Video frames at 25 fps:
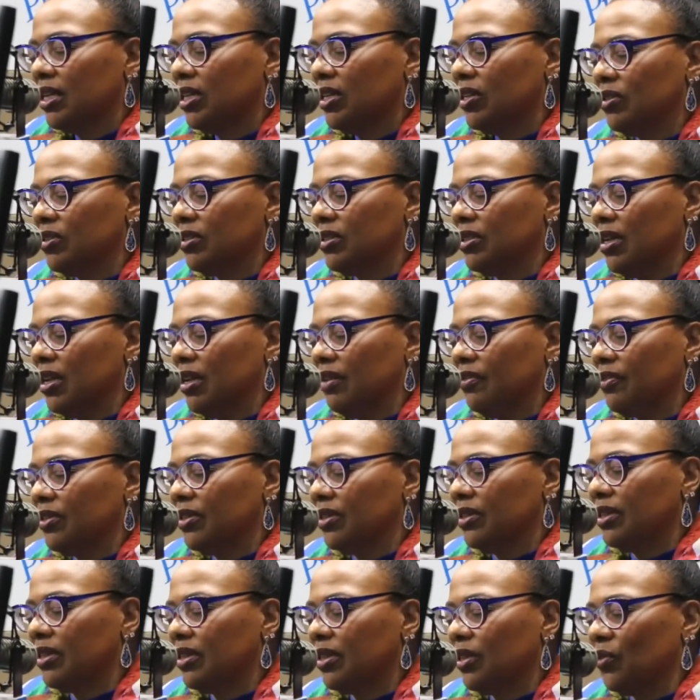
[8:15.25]
your
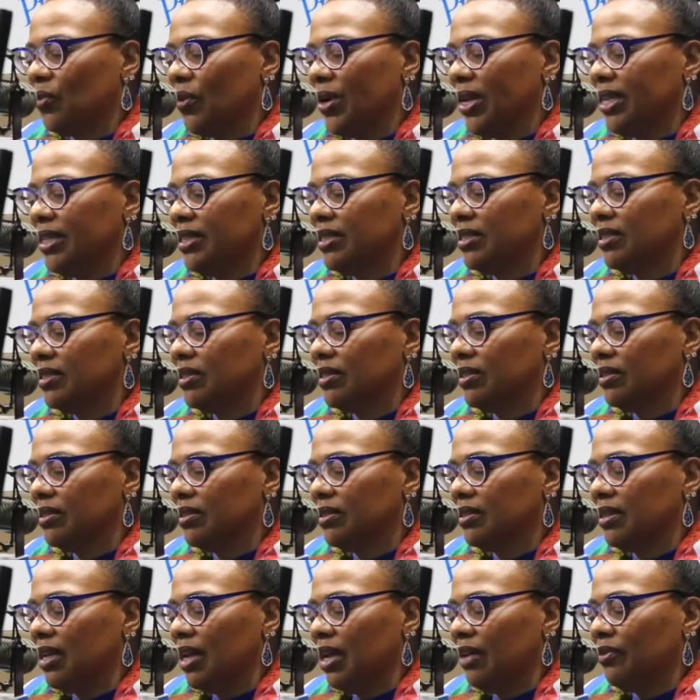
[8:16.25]
sovereign grace, your
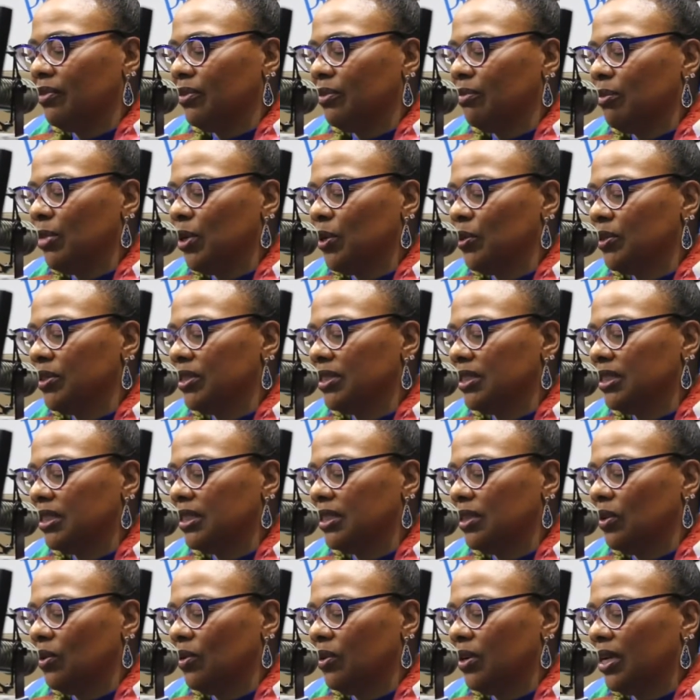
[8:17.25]
sovereign mercy,
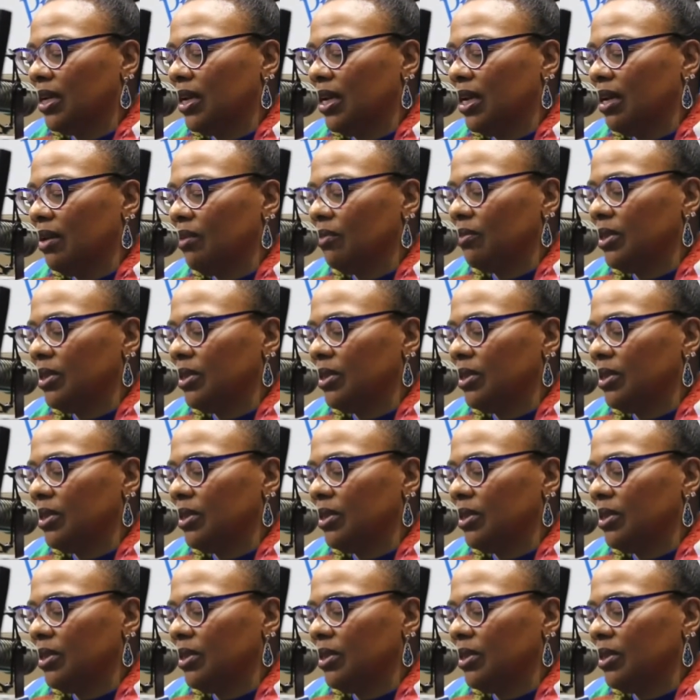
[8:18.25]
Lord God.